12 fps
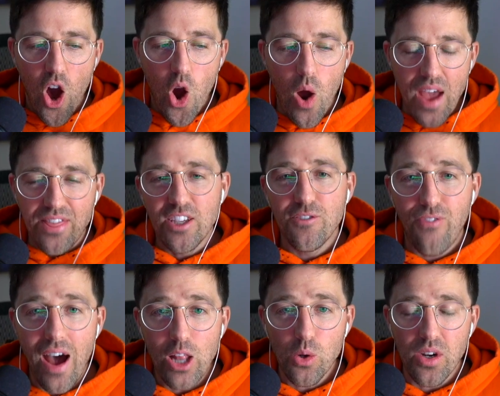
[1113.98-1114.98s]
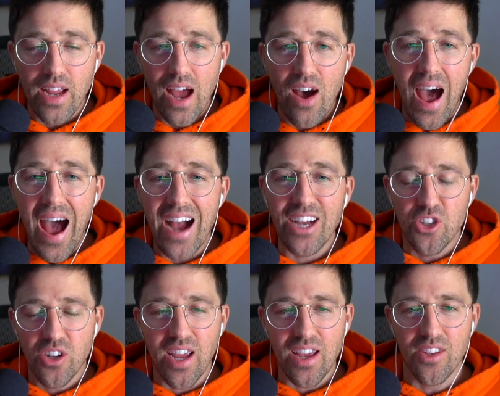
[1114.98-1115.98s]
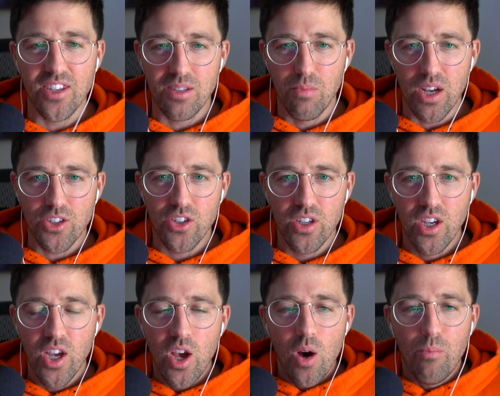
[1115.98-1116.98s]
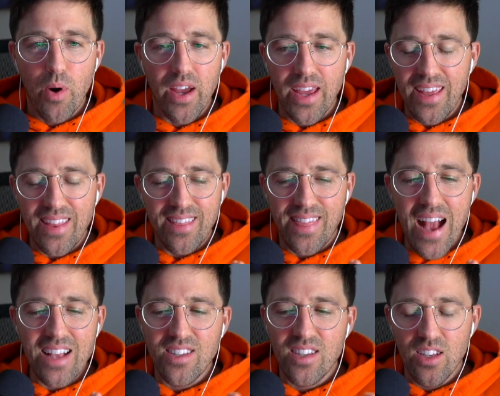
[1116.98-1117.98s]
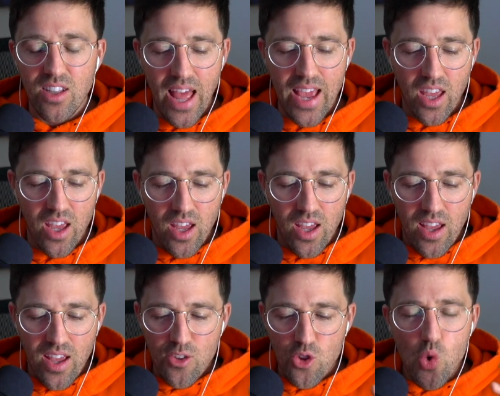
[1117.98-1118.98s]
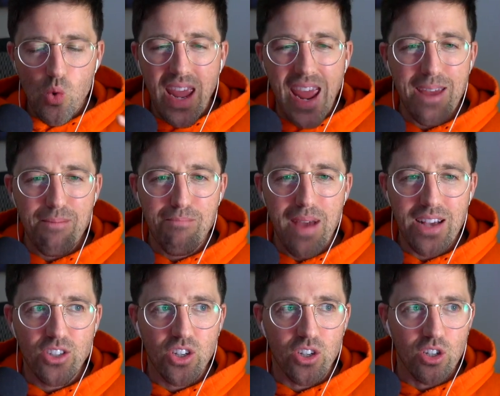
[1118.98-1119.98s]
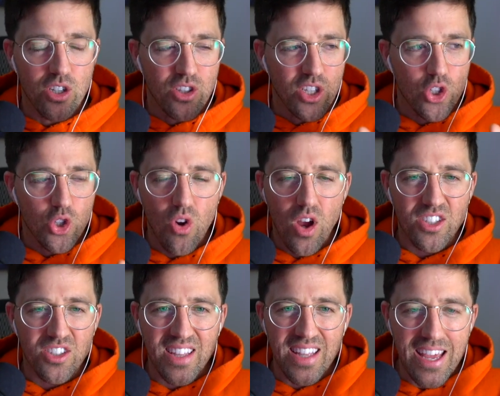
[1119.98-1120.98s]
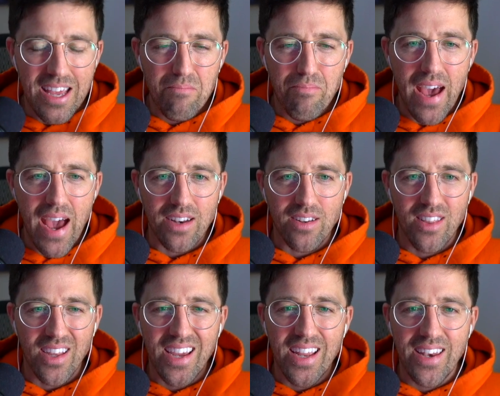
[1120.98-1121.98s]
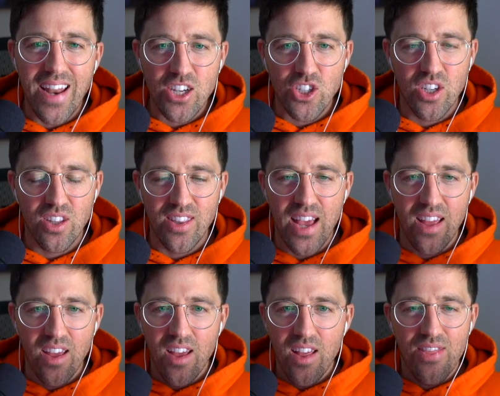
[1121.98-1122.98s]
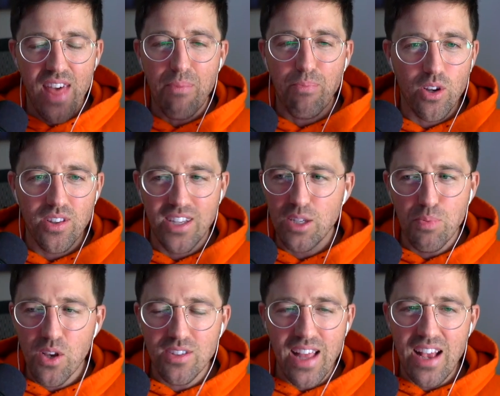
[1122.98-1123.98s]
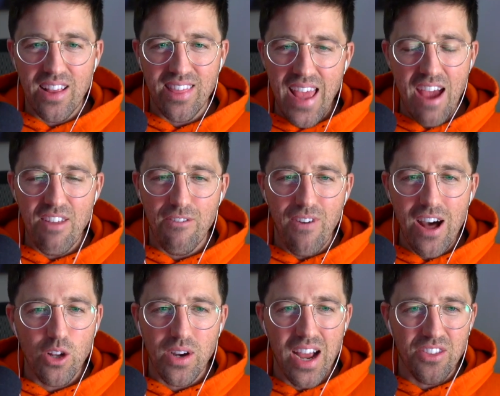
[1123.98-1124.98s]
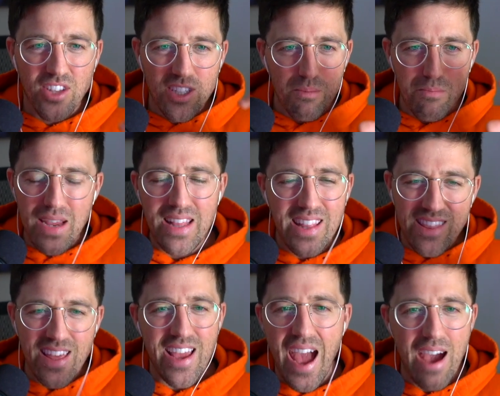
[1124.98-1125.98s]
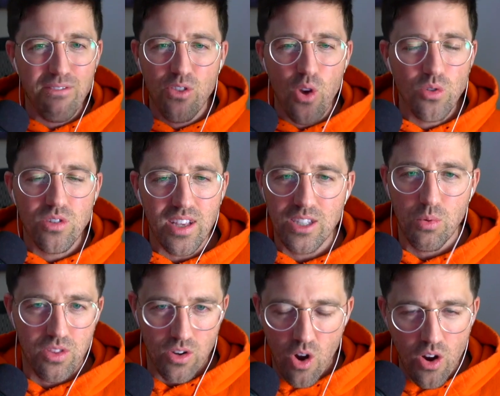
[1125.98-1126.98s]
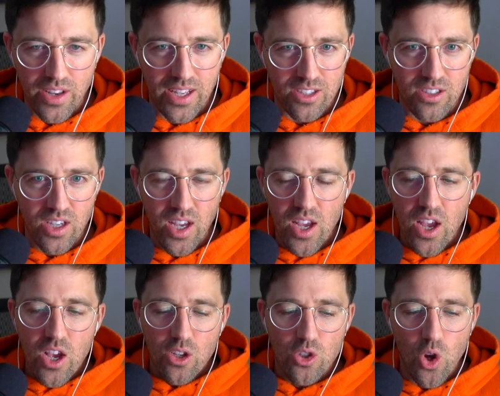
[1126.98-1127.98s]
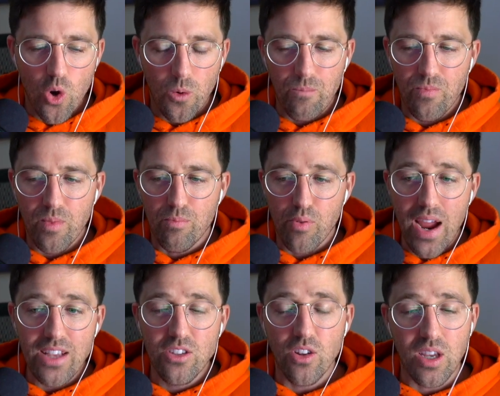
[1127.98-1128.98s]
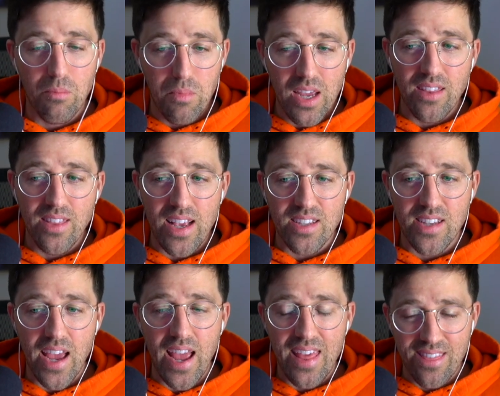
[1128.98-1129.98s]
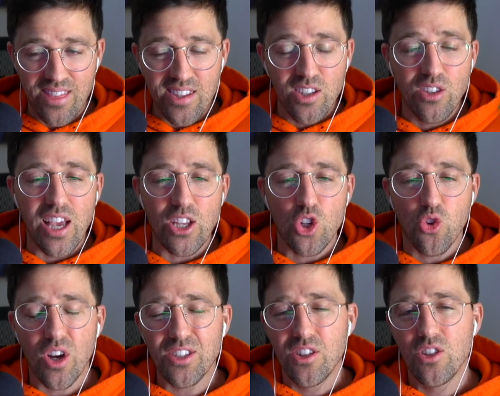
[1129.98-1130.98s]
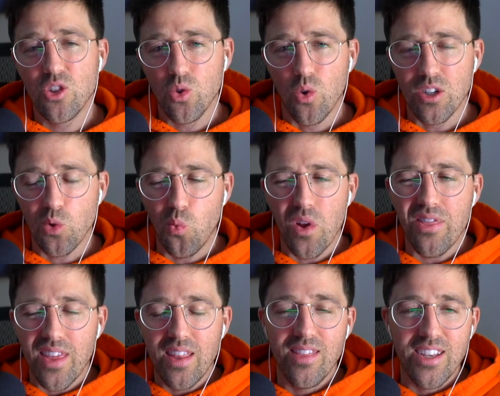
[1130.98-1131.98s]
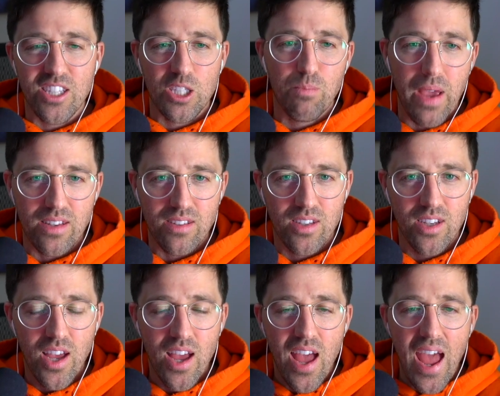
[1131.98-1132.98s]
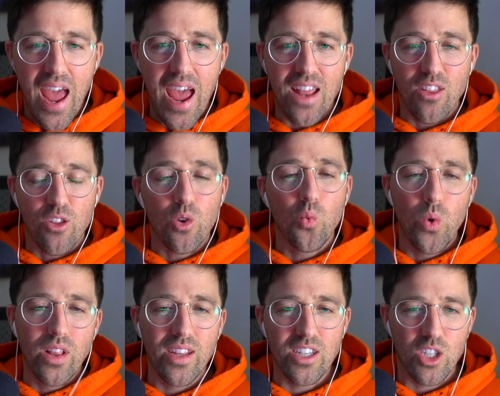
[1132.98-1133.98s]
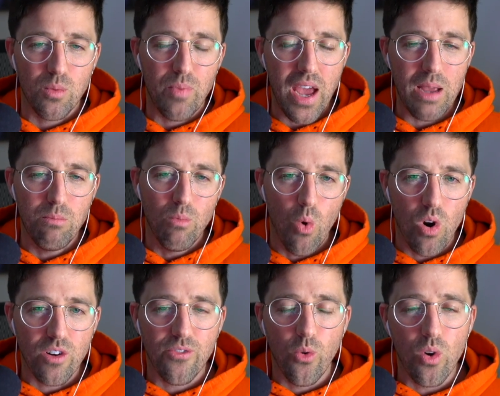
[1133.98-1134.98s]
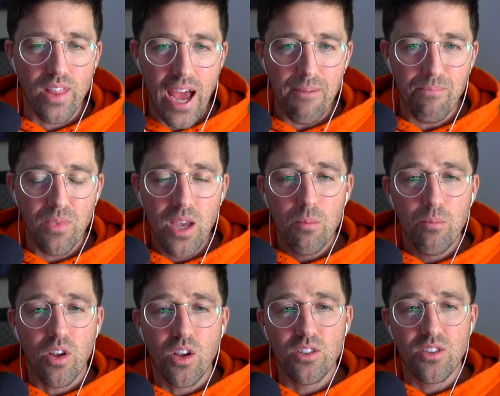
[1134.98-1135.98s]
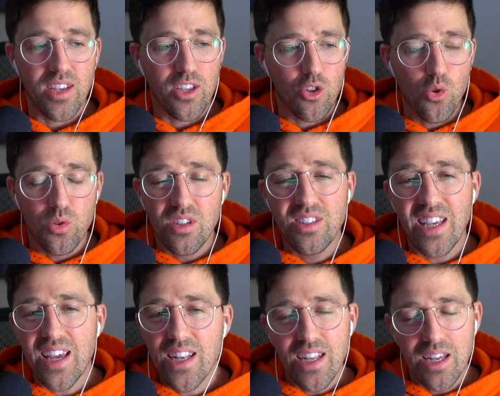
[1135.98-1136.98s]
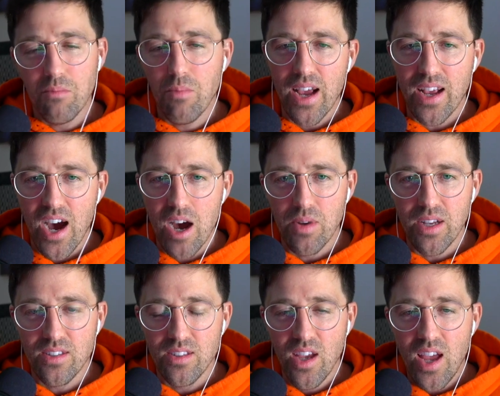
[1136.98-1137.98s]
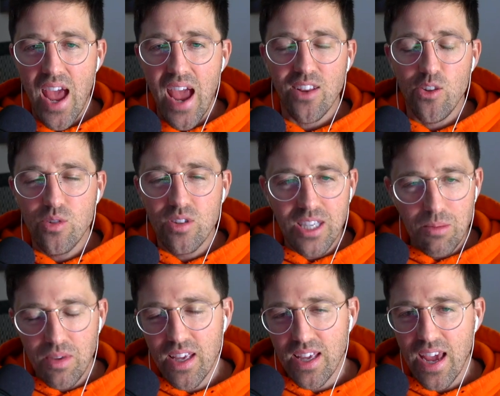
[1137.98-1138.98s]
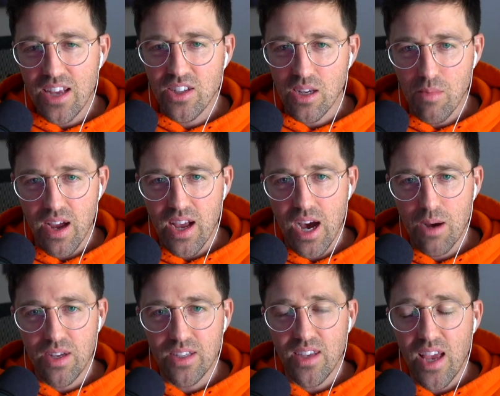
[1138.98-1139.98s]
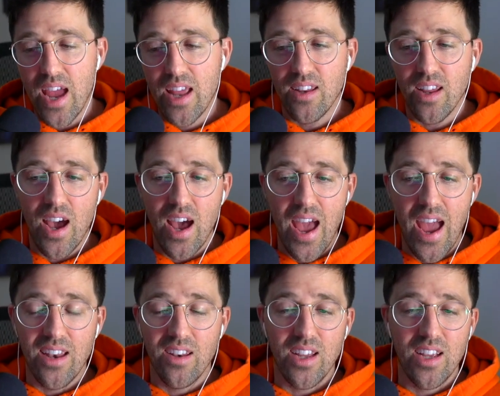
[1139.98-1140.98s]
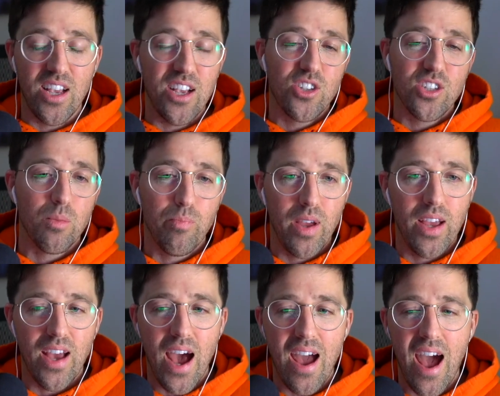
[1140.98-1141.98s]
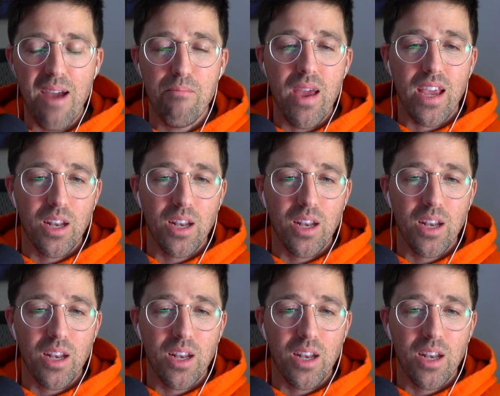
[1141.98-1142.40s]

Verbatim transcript: oh, at this follower count, I should get this much, but that's like, you can't measure the trust, the impact, the connection that that per- just because that they have that follower count doesn't mean that they have those things with their audience. So brands look at me and they say, this is a trusted source within this space. And they're willing to pay more for that because you see it in my comments and you see me engaging in my comments. And and it, it's just a, it, I, I make